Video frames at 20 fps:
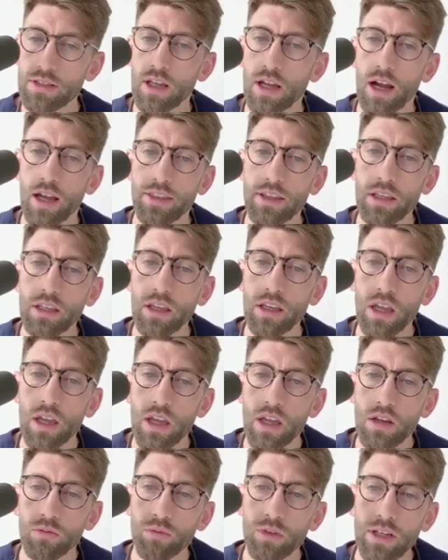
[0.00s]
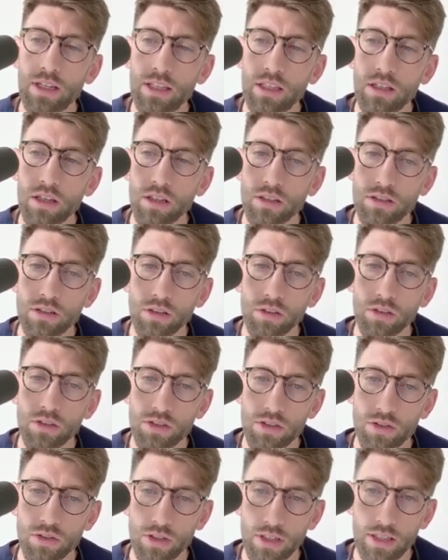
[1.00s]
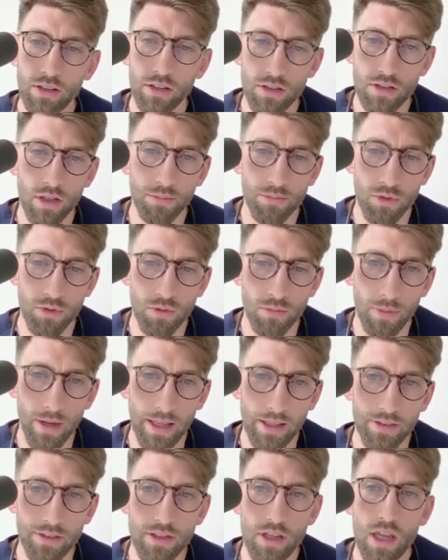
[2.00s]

I think really as long as you're in the top two bands,